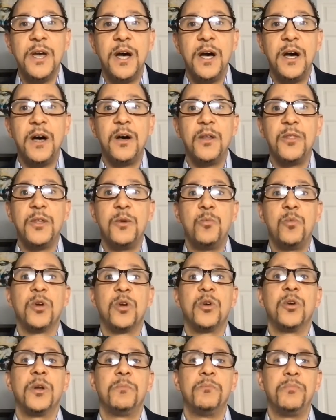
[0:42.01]
that we're
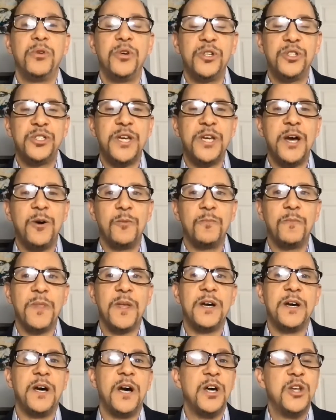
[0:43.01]
going to push out
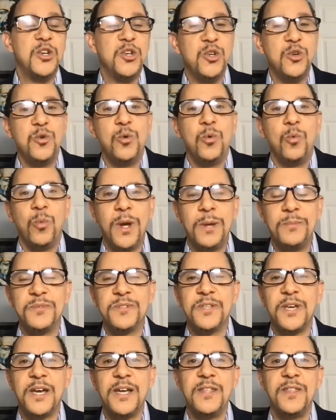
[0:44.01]
a new
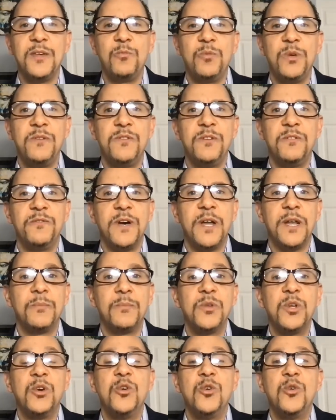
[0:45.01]
website that we've
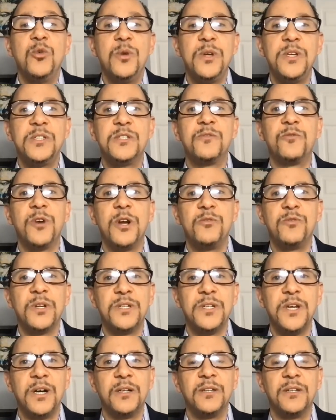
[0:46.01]
developed,
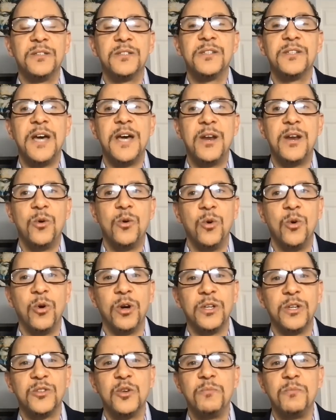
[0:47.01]

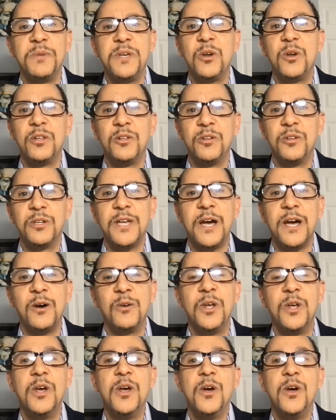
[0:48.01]
whoisfrederickdouglass.org. So be on the
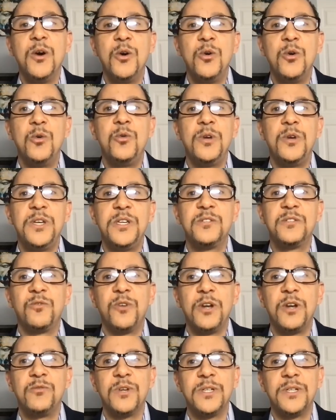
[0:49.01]
lookout,
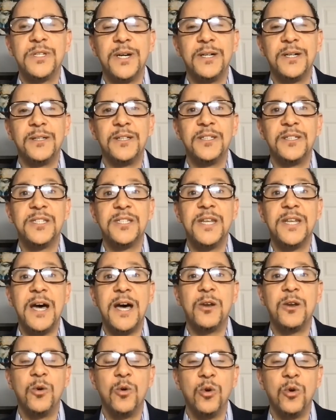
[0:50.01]

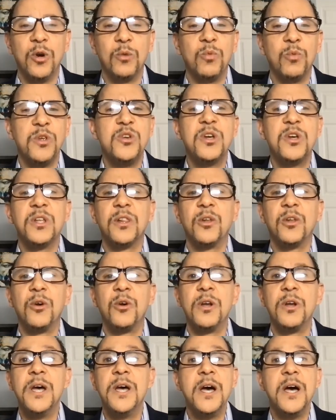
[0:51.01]
whoisfrederickdouglass.org, where you can
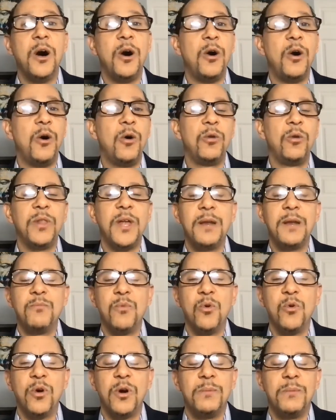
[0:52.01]
learn a whole lot
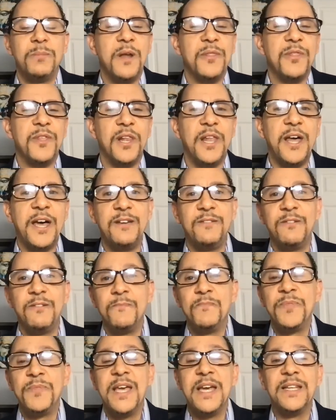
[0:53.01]
more about the life
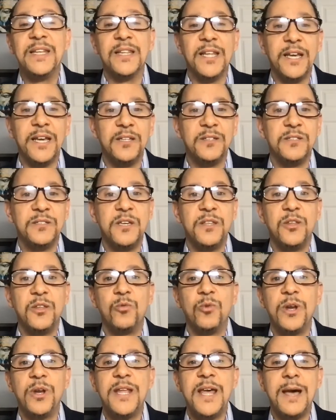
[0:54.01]
and legacy of the
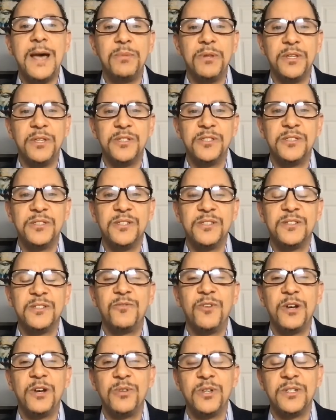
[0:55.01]
great abolitionist,
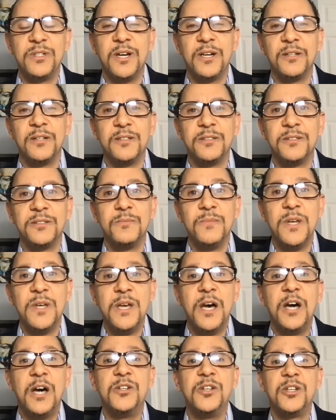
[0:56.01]
Frederick Douglass.
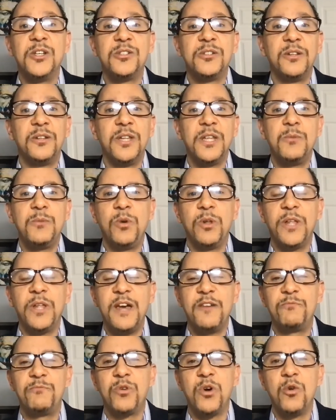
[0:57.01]
Additionally, we'll
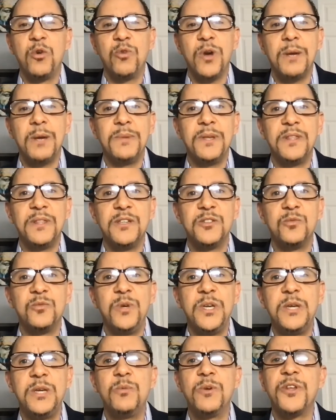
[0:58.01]
have programming this
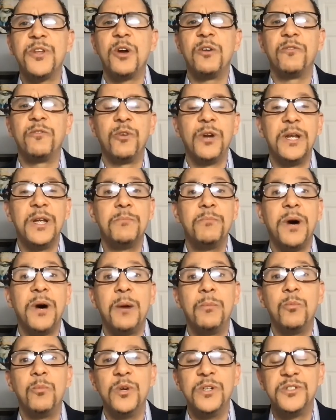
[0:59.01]
week with our friend
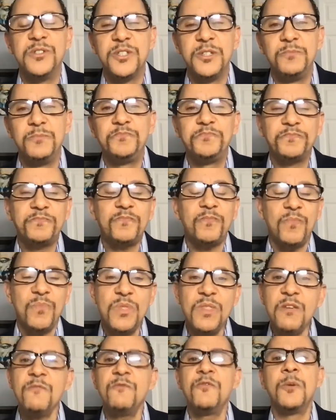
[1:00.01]
Bob Woodson
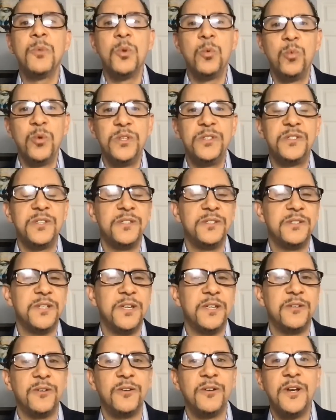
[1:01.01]
from the Woodson
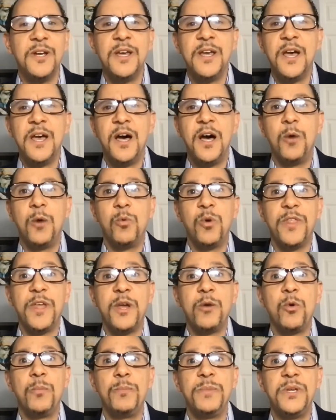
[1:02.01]
Center, where
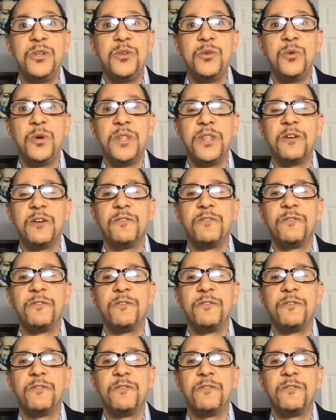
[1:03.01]
they will be doing their